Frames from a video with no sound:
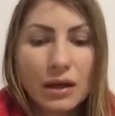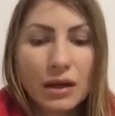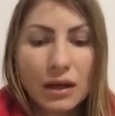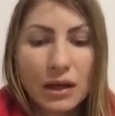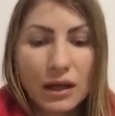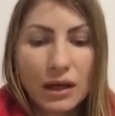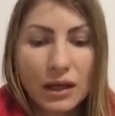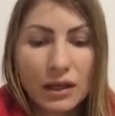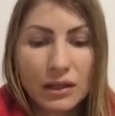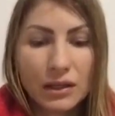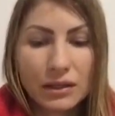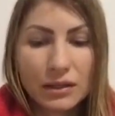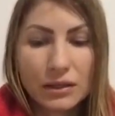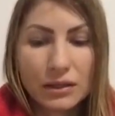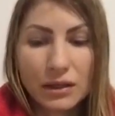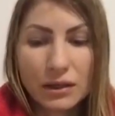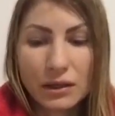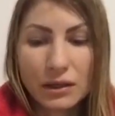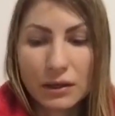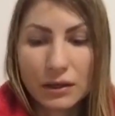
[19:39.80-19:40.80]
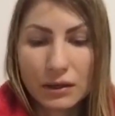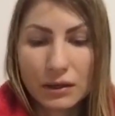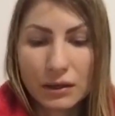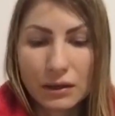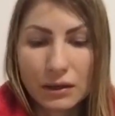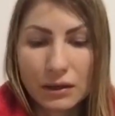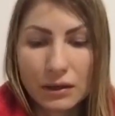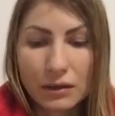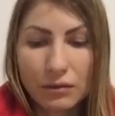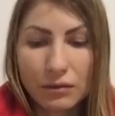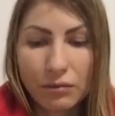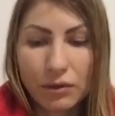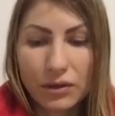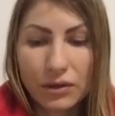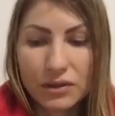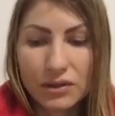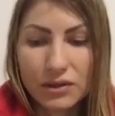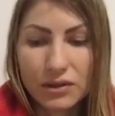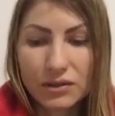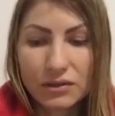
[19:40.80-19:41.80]
And
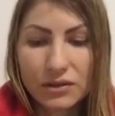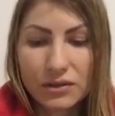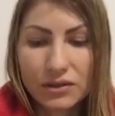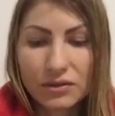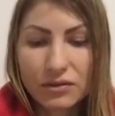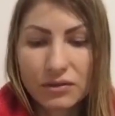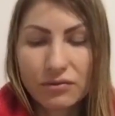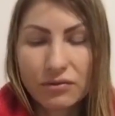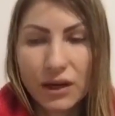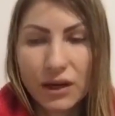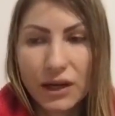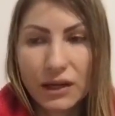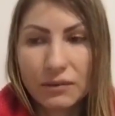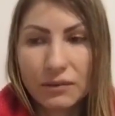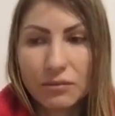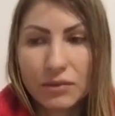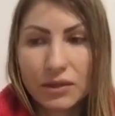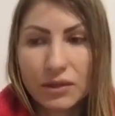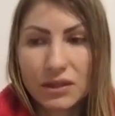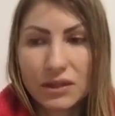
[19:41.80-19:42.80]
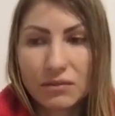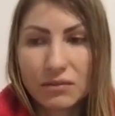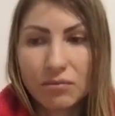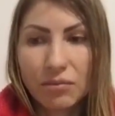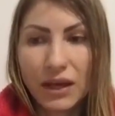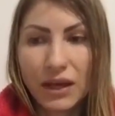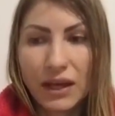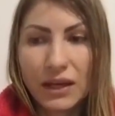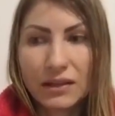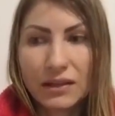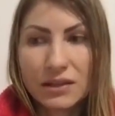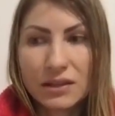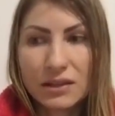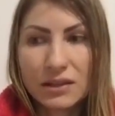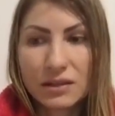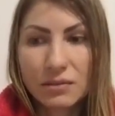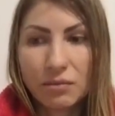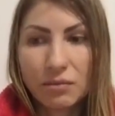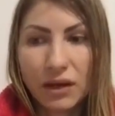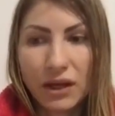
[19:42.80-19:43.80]
once there is refinement and pain
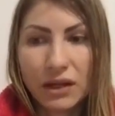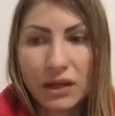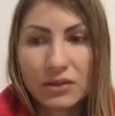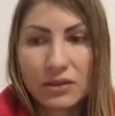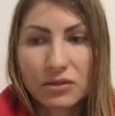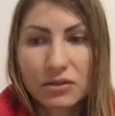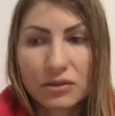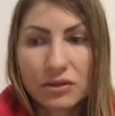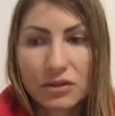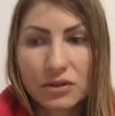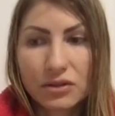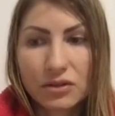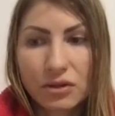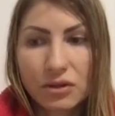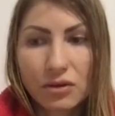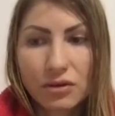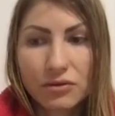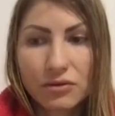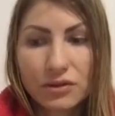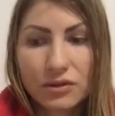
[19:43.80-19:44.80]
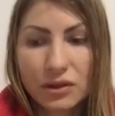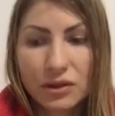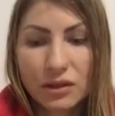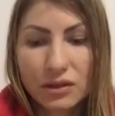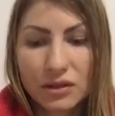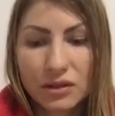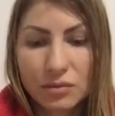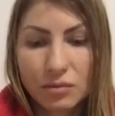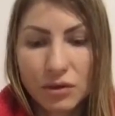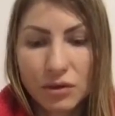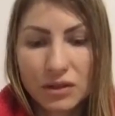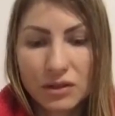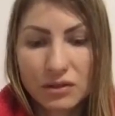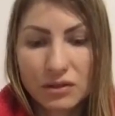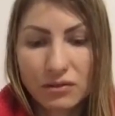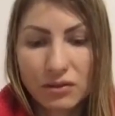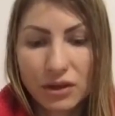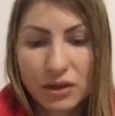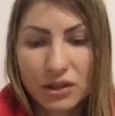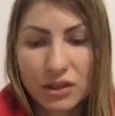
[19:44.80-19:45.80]
dissipates or dissolves in the space
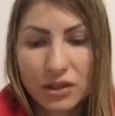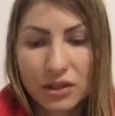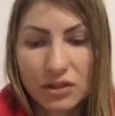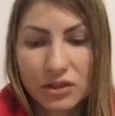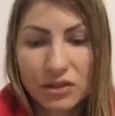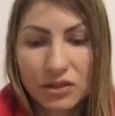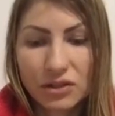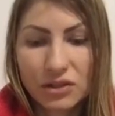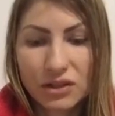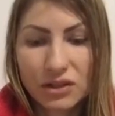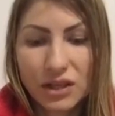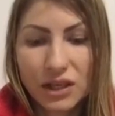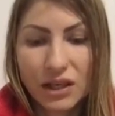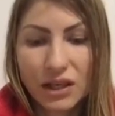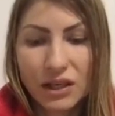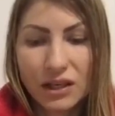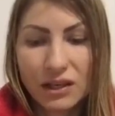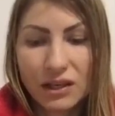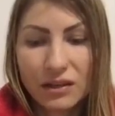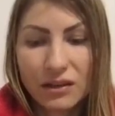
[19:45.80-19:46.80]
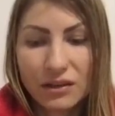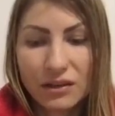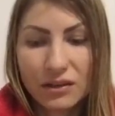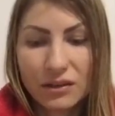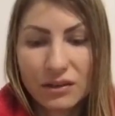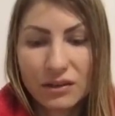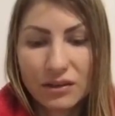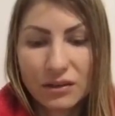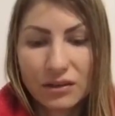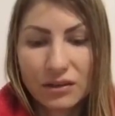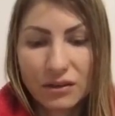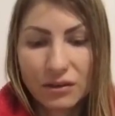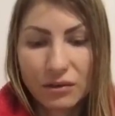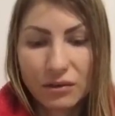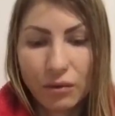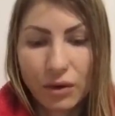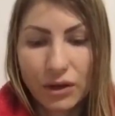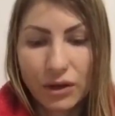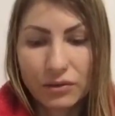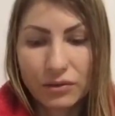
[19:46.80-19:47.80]
of consciousness, the
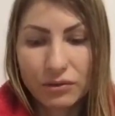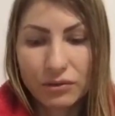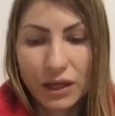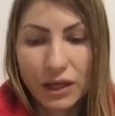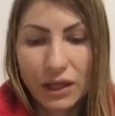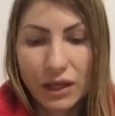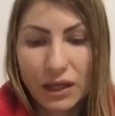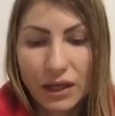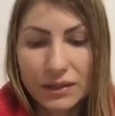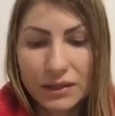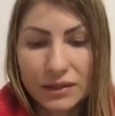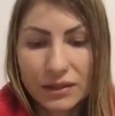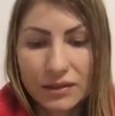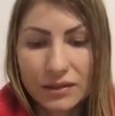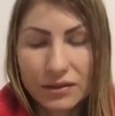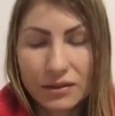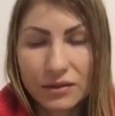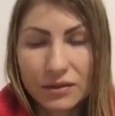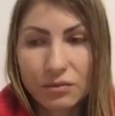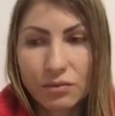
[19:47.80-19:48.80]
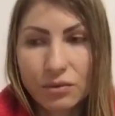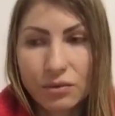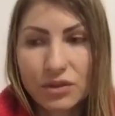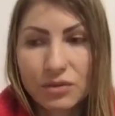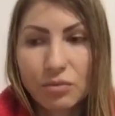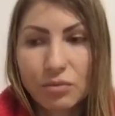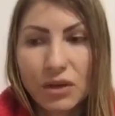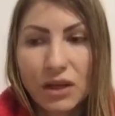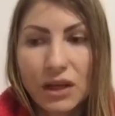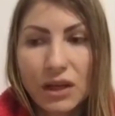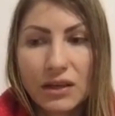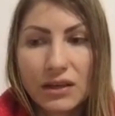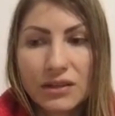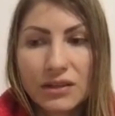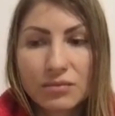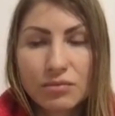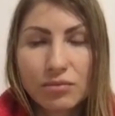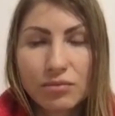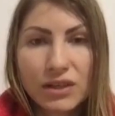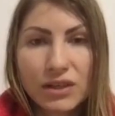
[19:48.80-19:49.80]
one realizes this one's being
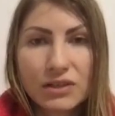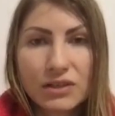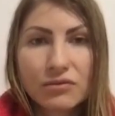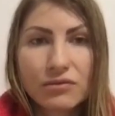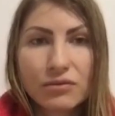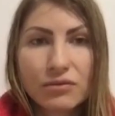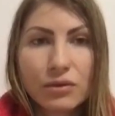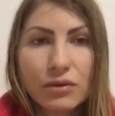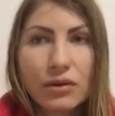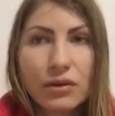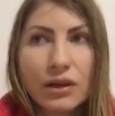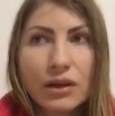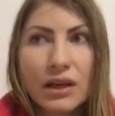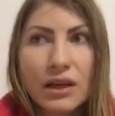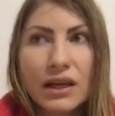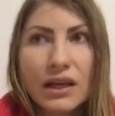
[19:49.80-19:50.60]
is blissful